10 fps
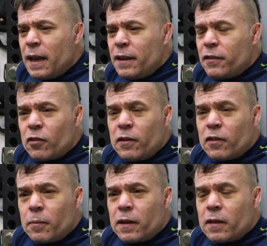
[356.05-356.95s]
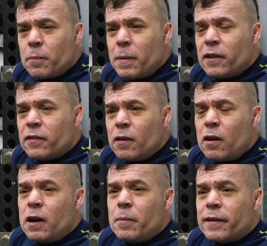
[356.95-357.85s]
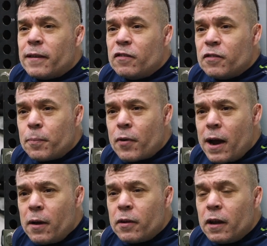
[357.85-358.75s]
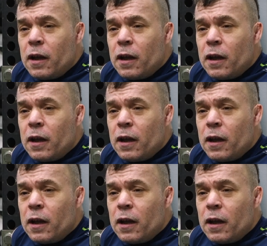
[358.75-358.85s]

is doing something that makes not only myself proud